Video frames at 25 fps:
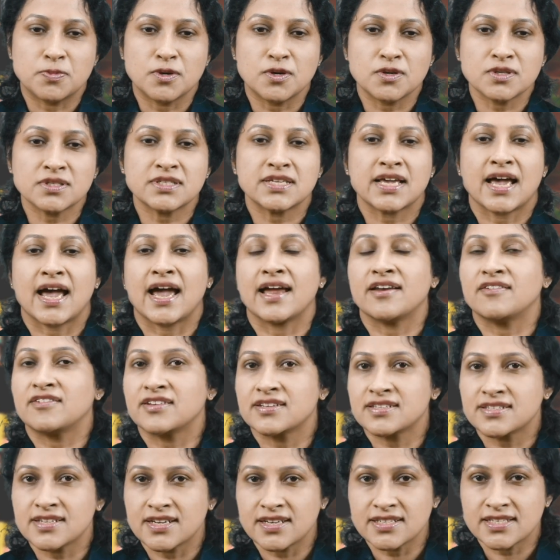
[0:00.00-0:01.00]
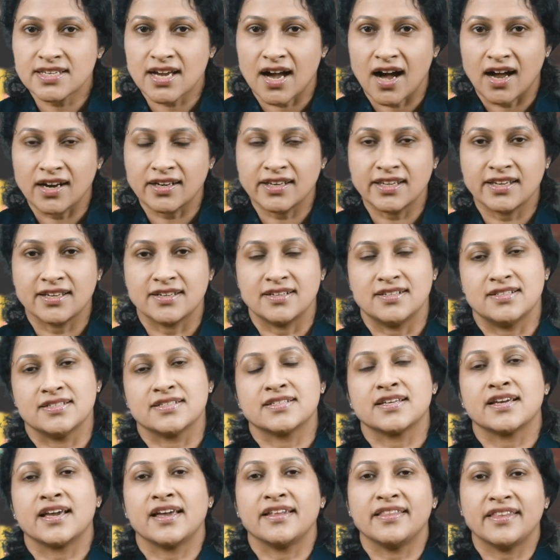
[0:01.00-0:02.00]
books and research
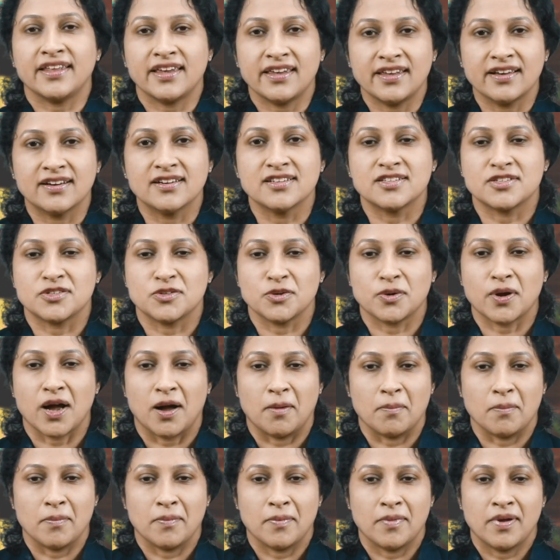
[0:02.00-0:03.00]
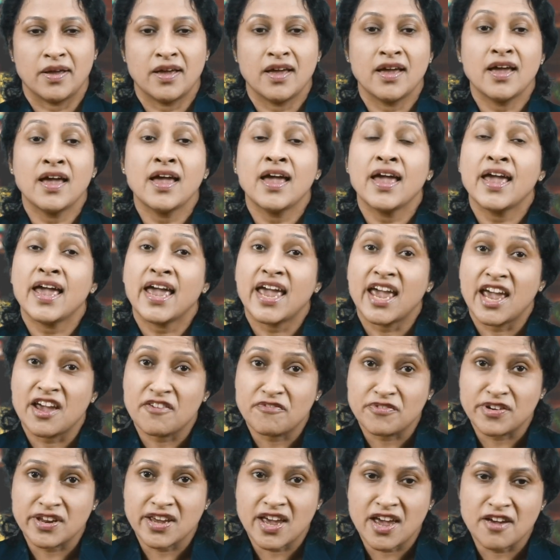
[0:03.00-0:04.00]
articles in the years to come.
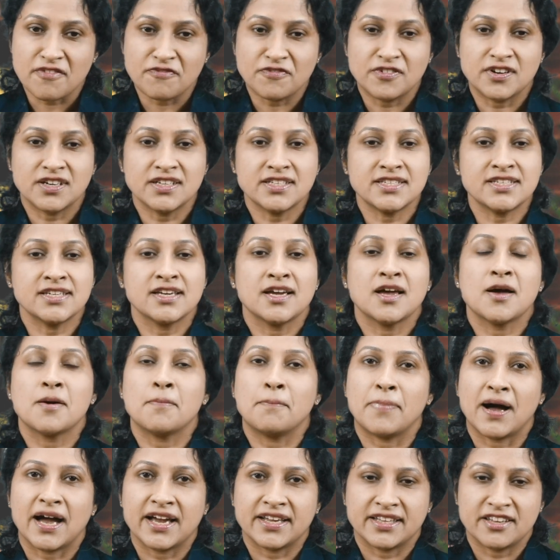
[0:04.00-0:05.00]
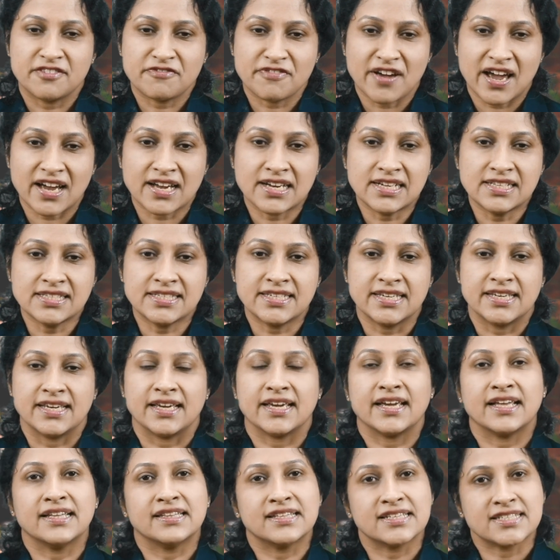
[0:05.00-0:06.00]
Every effort by the
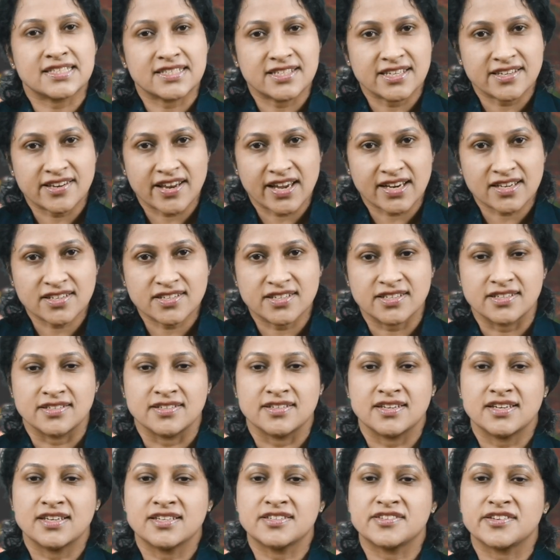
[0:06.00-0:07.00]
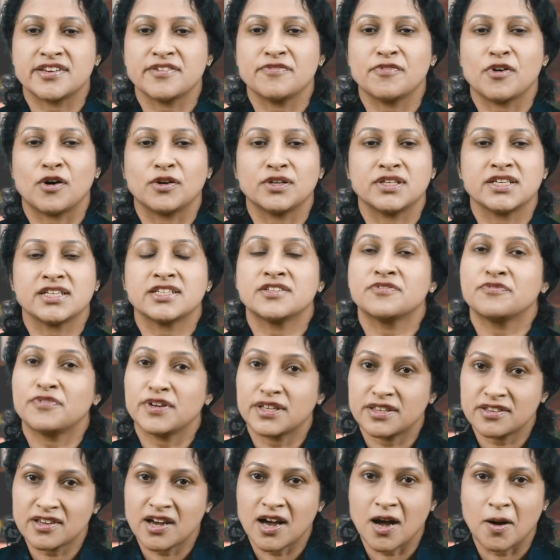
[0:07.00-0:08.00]
faculty in this direction is rewarded
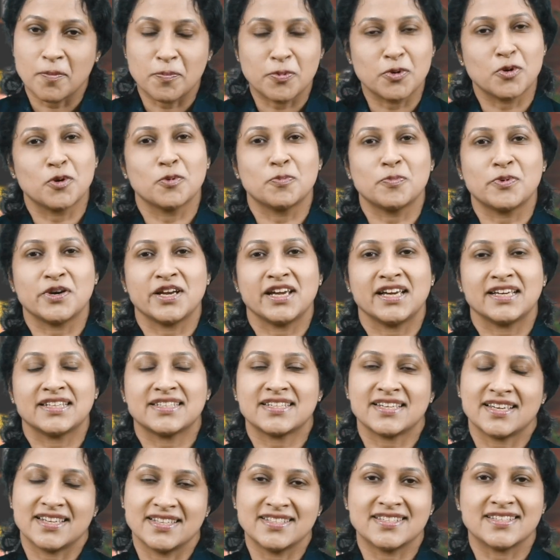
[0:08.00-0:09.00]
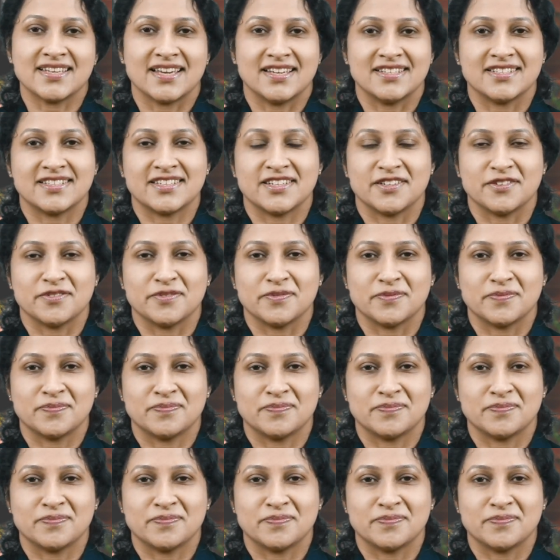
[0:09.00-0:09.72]
with appropriate incentive.